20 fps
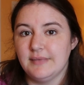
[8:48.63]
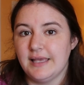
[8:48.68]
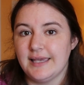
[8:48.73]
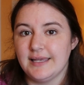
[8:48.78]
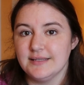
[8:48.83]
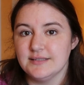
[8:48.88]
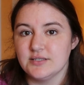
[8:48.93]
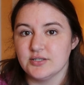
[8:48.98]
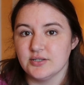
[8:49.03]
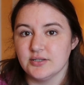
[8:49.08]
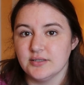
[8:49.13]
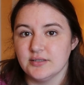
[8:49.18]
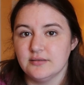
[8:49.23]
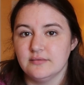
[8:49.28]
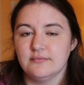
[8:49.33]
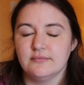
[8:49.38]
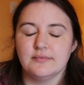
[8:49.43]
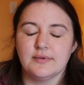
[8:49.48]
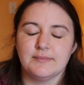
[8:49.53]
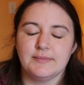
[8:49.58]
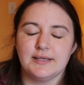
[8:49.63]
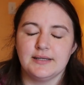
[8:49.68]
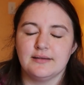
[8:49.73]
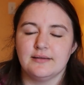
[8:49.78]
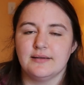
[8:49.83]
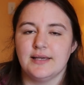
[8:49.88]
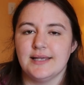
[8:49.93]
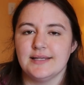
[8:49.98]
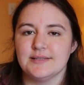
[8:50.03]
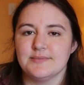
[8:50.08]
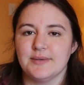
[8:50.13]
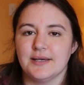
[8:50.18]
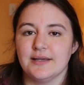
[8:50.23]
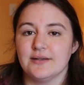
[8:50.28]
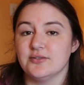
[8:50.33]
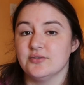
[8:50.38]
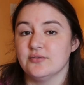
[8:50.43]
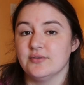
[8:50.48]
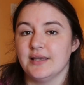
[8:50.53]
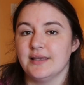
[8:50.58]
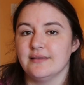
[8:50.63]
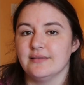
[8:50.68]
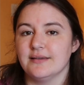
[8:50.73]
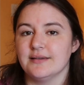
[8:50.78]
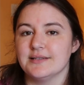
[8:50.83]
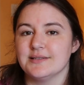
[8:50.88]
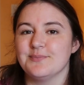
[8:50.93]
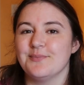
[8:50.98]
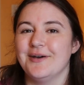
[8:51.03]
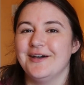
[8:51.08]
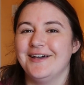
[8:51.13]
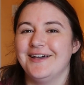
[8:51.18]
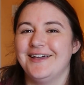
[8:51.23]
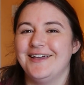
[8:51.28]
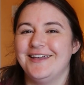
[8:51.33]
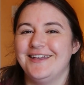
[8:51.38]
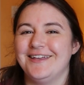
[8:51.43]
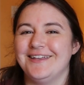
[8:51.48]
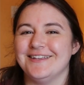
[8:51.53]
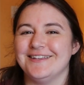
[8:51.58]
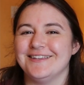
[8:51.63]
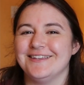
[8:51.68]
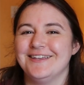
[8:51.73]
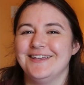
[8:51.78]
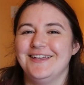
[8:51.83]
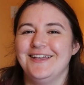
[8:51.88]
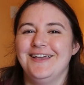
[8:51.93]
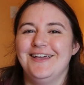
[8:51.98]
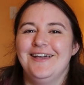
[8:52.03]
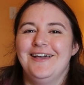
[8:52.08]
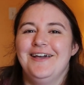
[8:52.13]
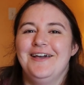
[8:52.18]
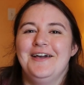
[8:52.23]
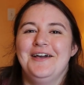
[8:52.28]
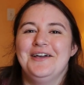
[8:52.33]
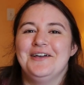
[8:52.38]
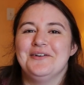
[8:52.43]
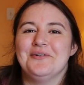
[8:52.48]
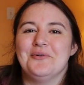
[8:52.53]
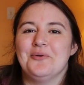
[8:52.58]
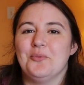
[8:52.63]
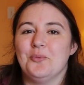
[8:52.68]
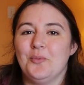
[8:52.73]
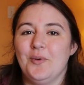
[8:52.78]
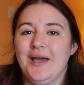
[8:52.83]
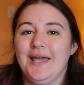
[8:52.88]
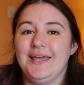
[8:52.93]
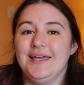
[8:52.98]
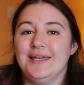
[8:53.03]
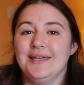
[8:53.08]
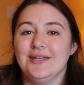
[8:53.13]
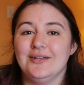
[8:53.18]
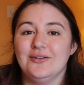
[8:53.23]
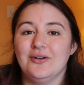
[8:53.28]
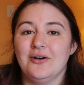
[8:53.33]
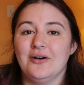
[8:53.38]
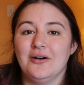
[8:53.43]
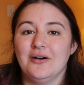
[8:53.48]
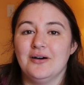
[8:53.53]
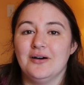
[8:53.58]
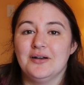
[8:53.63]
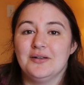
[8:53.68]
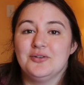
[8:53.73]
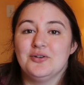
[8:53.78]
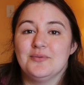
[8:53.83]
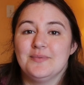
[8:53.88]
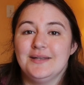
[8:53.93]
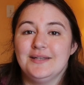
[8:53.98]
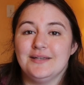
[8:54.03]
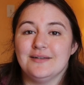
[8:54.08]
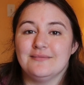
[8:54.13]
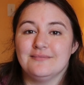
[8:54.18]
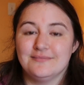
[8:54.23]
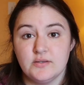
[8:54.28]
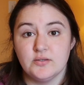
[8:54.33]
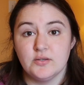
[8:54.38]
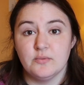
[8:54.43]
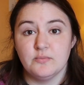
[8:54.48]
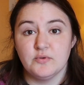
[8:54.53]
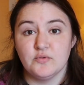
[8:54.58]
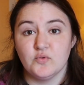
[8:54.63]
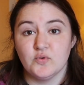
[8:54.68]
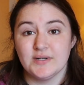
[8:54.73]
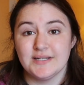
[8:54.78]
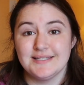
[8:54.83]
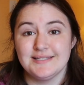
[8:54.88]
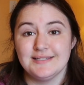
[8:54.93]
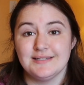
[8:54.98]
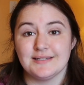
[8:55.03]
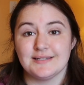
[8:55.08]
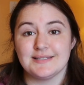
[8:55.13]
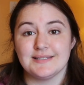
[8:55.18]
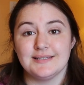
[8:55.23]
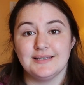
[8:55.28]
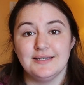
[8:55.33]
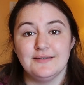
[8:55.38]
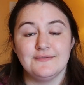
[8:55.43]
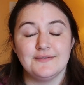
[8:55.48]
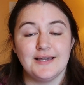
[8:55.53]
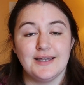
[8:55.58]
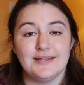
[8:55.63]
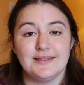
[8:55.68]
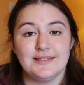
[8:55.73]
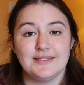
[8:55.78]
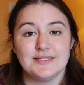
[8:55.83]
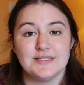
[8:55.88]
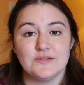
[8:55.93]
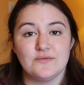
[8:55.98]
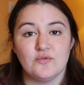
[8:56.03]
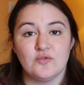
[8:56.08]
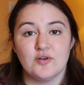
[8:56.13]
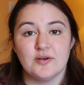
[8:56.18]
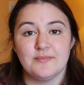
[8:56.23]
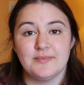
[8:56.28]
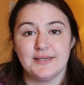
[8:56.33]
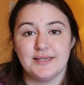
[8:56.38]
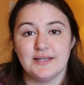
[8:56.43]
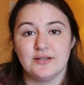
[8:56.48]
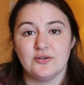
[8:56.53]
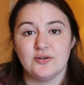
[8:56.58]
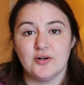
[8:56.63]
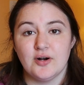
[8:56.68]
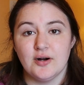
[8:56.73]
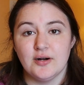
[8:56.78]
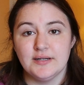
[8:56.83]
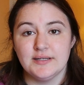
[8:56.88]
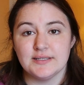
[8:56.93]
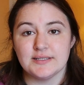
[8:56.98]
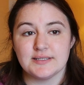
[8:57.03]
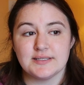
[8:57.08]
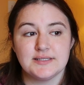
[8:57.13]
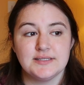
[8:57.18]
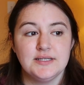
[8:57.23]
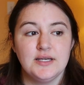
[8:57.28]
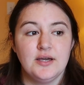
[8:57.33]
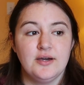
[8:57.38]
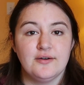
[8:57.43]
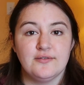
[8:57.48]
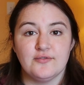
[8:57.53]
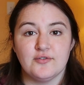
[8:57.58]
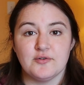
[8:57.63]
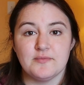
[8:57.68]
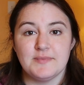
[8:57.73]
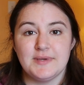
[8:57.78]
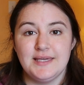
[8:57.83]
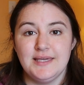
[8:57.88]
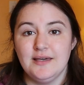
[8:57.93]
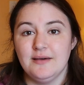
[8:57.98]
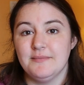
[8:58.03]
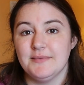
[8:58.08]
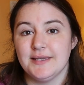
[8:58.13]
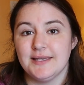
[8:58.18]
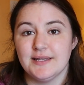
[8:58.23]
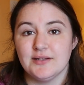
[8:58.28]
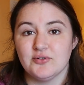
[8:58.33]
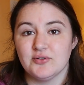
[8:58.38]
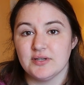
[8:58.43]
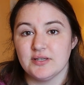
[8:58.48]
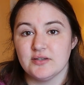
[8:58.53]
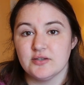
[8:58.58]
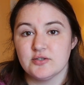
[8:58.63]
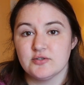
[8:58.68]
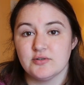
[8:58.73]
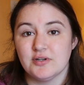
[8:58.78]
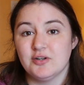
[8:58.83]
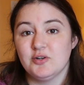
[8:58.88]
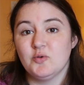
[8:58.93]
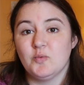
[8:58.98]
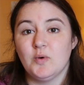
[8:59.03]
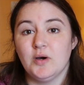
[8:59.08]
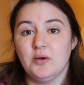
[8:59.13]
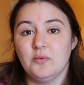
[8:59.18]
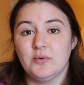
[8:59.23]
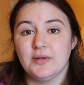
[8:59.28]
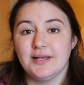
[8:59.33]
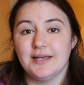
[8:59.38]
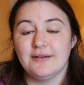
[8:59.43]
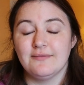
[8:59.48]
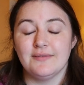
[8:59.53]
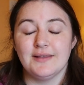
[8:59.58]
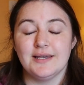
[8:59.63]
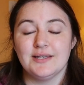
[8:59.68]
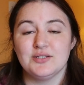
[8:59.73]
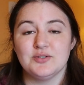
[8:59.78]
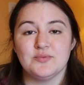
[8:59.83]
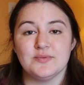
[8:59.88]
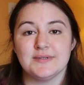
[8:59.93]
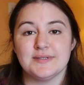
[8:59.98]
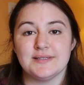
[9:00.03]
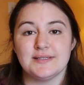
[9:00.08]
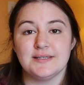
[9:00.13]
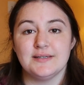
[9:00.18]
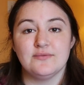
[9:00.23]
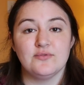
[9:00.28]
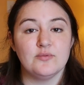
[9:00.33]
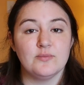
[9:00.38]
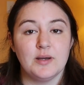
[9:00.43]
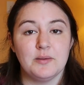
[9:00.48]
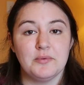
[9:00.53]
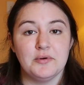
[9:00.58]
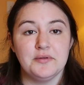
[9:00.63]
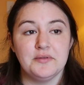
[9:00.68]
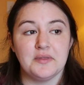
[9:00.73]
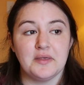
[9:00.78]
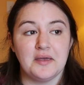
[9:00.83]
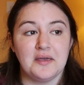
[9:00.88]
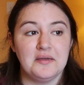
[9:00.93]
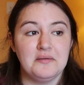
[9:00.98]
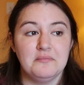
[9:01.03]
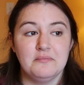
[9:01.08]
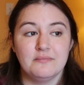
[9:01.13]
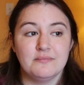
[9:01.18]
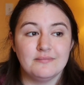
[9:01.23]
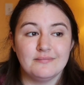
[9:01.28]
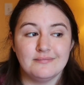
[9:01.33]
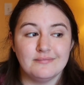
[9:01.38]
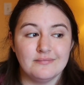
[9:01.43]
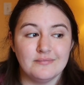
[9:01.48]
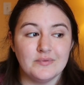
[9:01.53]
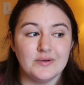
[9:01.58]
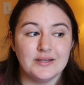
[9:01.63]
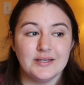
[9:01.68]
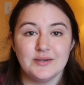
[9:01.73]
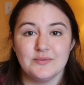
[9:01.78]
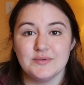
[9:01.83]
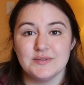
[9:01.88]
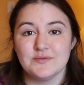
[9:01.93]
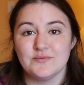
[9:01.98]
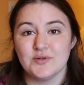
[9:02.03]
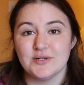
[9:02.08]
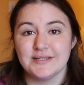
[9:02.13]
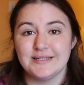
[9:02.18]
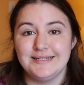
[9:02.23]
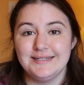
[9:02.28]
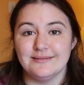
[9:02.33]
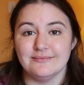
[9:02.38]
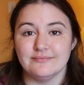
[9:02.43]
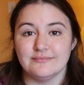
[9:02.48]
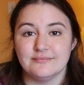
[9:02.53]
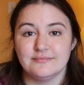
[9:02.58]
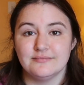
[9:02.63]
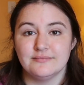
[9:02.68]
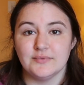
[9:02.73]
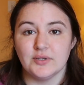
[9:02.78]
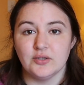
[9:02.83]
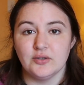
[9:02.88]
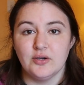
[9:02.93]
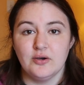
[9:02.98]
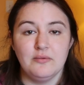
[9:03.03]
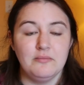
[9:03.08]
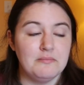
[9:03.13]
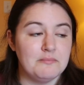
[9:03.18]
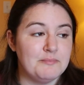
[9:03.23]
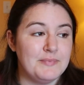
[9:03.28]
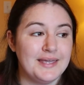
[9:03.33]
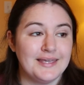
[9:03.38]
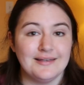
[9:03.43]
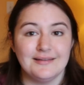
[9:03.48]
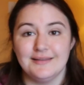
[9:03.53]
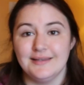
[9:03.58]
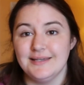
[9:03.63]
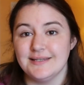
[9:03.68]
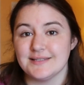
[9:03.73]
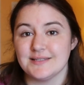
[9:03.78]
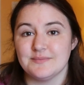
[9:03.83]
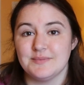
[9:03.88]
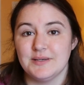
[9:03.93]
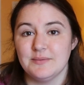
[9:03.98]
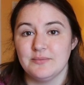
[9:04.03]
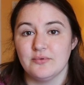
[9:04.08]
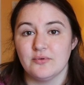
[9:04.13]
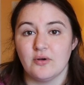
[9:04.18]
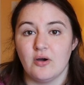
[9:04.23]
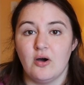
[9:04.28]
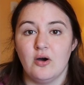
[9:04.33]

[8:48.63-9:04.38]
Hate's good. I'm kidding. Hate's bad. Don't hate things. But weigh in on your opinion. Number 46, gift ideas for beginner artists. For me, a beginner illustrator, what would I have liked to receive for my birthday when I was 14? You know, make a list. People are